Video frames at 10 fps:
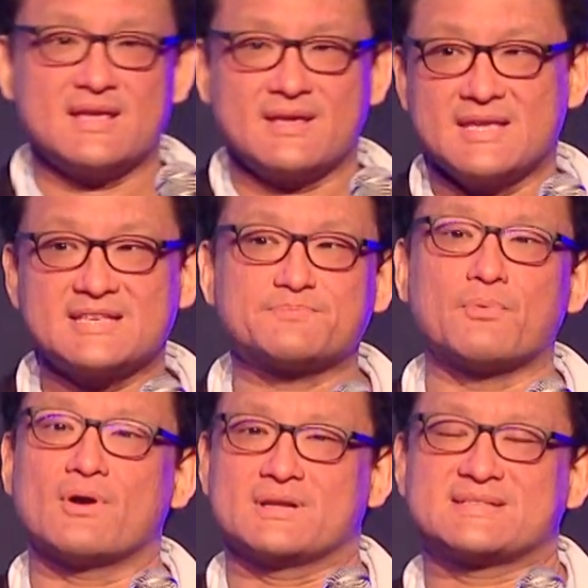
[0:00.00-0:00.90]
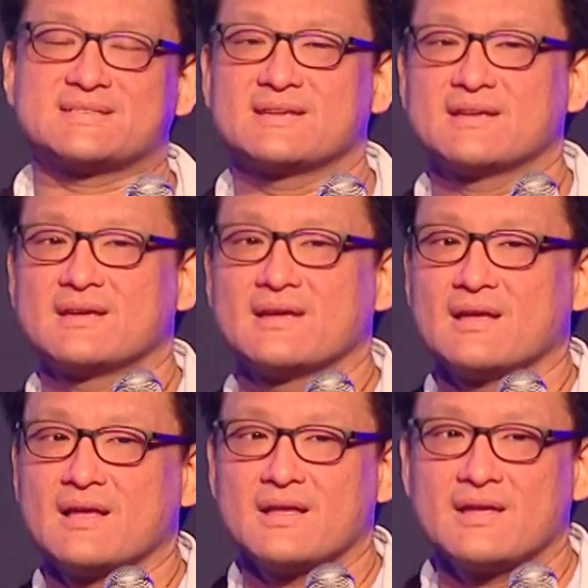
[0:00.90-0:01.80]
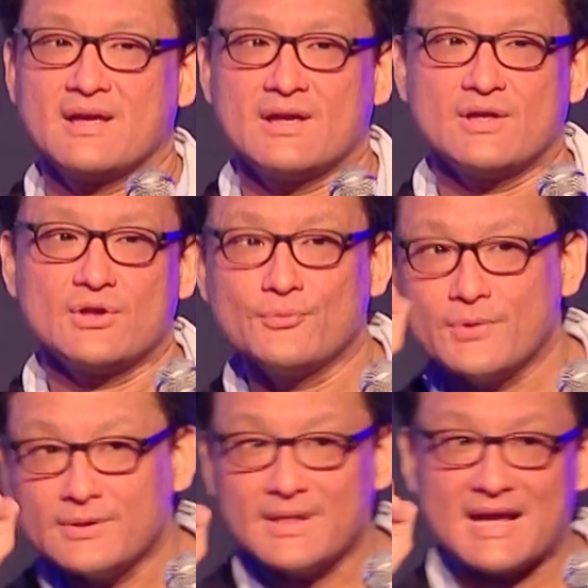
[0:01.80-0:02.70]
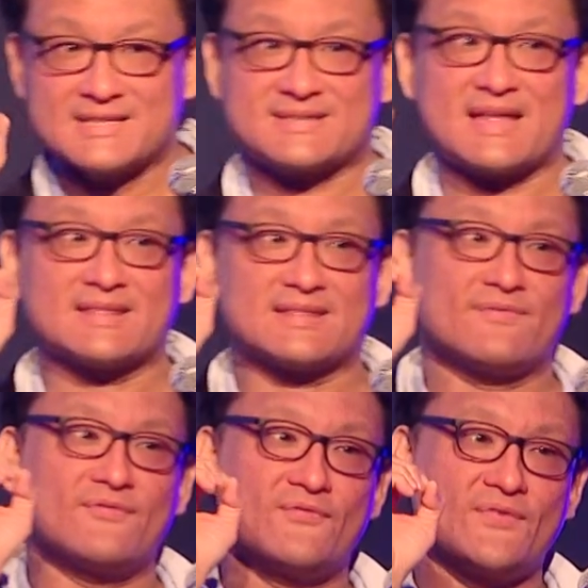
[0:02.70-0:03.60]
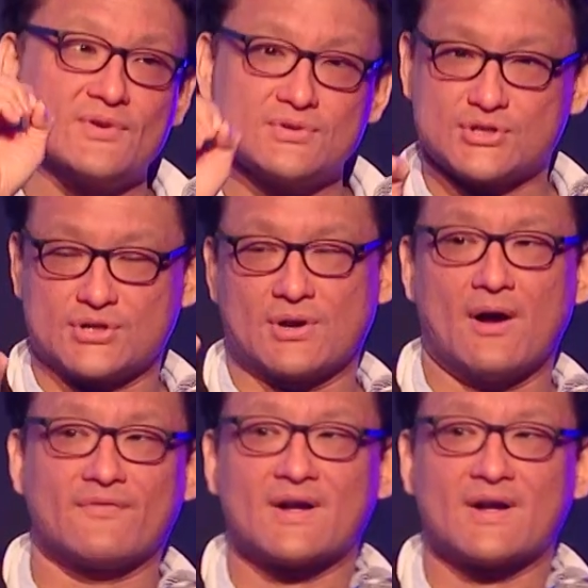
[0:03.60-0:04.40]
esports. You realize that the future of